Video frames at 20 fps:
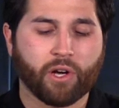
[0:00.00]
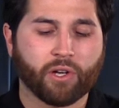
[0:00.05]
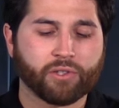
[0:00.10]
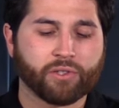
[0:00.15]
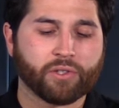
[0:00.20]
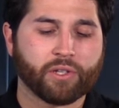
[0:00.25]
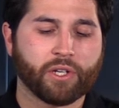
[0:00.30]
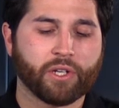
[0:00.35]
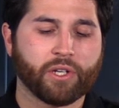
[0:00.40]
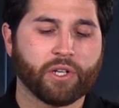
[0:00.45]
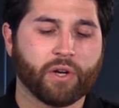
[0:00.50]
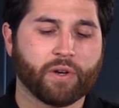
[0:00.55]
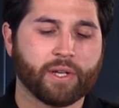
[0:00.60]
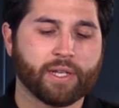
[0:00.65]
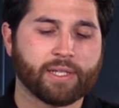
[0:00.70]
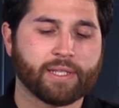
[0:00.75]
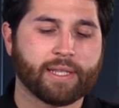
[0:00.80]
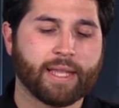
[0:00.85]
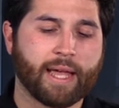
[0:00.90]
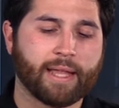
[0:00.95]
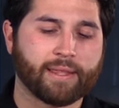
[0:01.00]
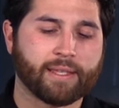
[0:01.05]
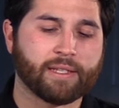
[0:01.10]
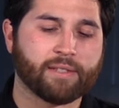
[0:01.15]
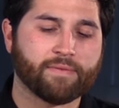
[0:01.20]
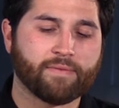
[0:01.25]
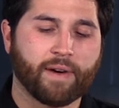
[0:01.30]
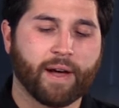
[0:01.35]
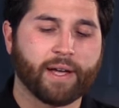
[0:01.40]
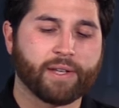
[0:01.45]
also gonna notice that
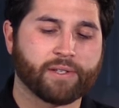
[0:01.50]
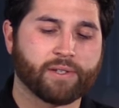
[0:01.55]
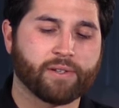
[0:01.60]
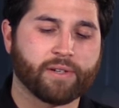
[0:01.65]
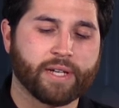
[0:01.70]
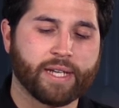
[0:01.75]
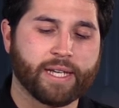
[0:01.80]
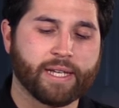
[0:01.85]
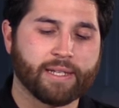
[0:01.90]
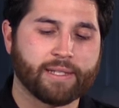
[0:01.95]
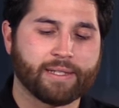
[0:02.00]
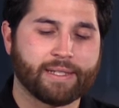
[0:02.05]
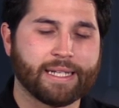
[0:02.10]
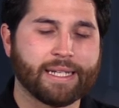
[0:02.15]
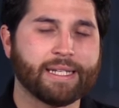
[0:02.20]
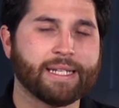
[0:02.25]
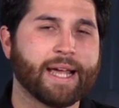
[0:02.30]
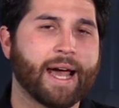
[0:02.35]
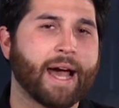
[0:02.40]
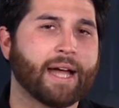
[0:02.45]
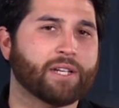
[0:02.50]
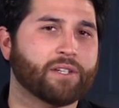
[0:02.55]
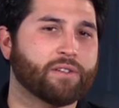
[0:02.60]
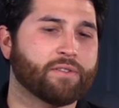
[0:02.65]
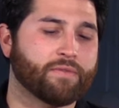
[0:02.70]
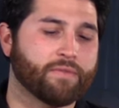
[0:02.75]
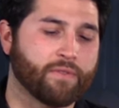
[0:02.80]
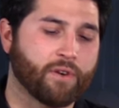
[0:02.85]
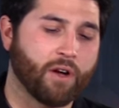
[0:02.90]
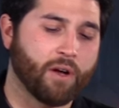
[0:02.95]
this visor is detached
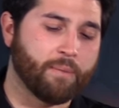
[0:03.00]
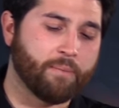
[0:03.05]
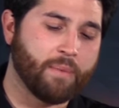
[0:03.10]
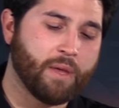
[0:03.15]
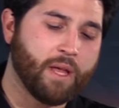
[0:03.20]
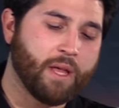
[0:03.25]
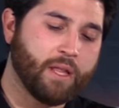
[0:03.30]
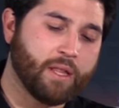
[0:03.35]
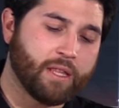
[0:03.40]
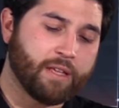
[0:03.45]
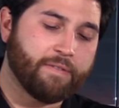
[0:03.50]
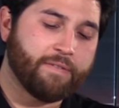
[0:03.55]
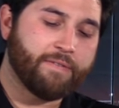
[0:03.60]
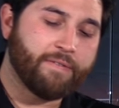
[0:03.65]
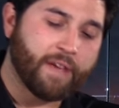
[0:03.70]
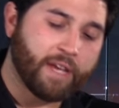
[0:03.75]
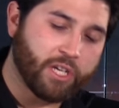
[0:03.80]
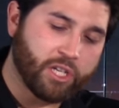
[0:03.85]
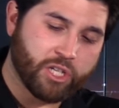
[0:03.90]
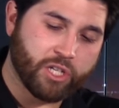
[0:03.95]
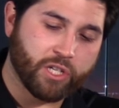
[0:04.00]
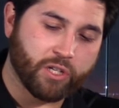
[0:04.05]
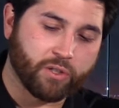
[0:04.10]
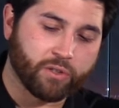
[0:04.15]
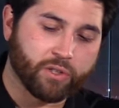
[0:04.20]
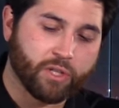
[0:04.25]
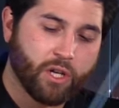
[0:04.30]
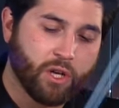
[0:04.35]
from the face shield,